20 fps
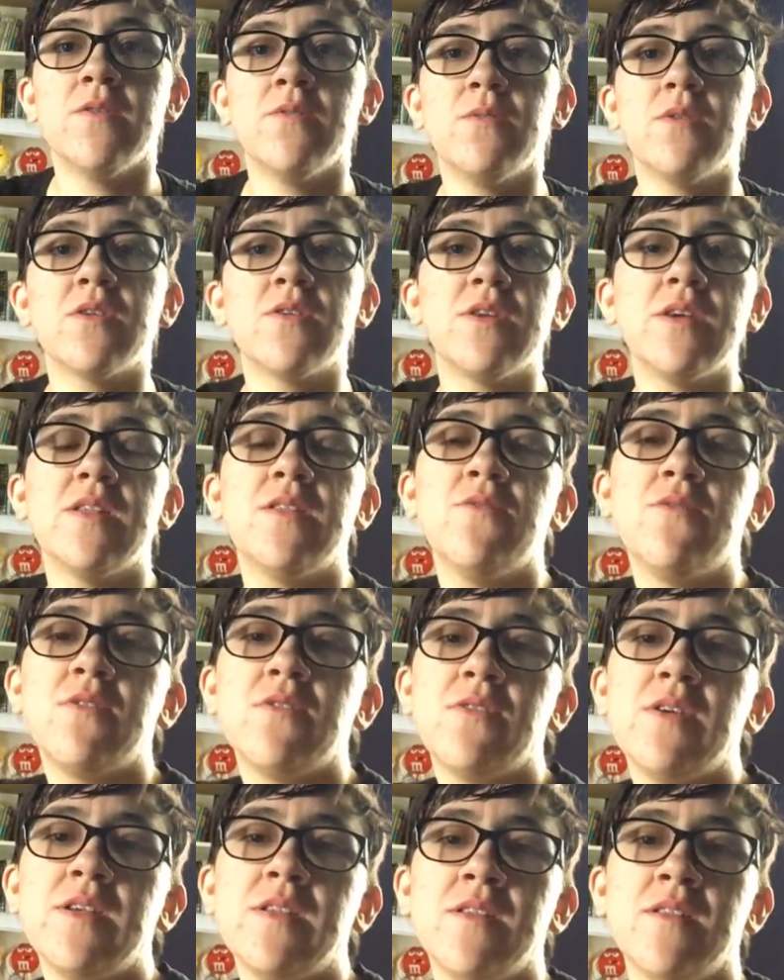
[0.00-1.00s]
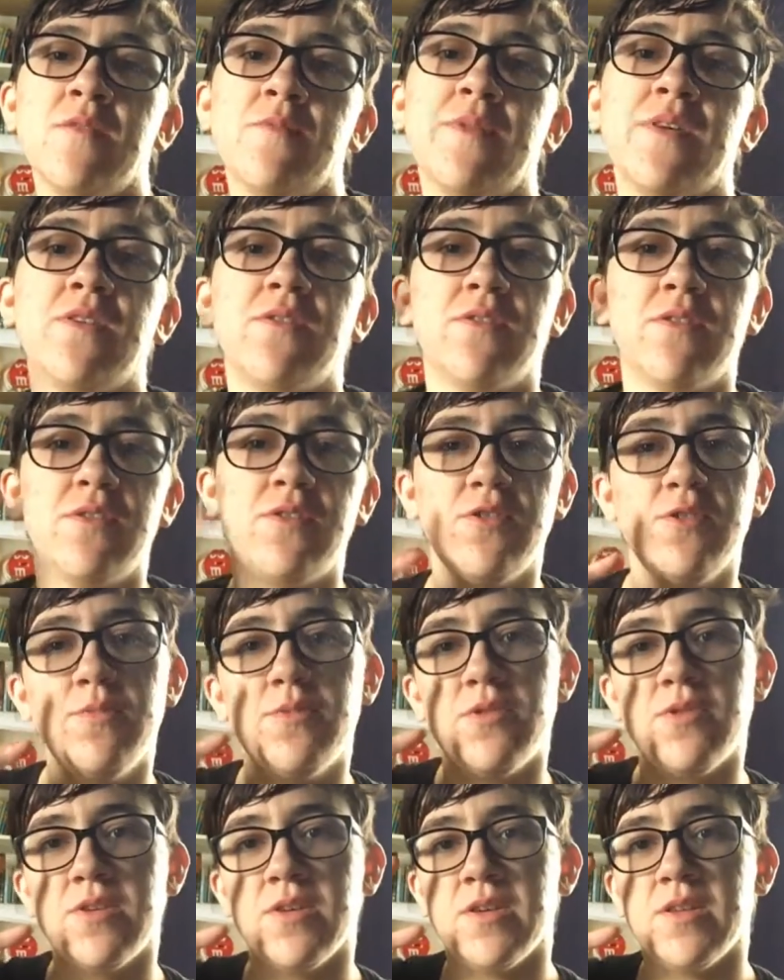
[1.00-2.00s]
Will Grayson is about two
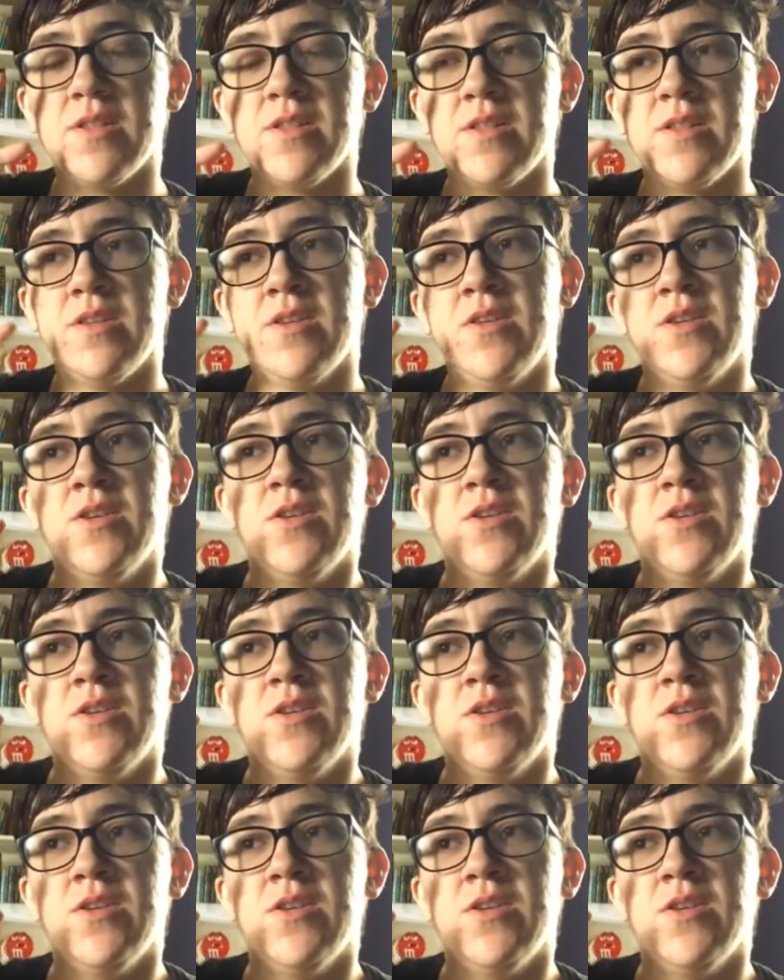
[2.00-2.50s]
boys.